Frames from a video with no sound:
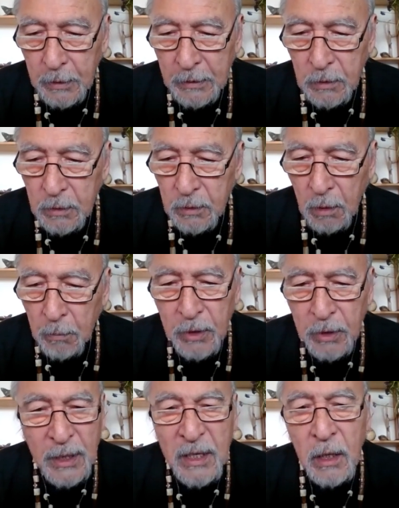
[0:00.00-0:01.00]
is
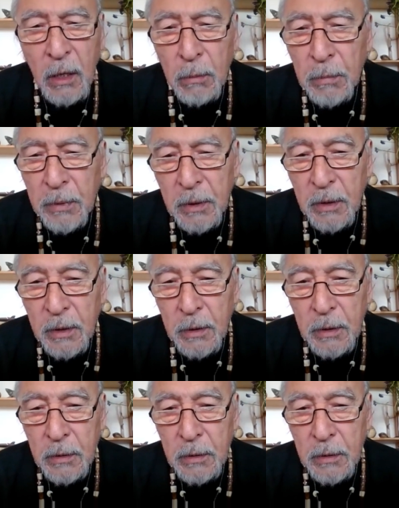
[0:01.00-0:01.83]
about a kilometer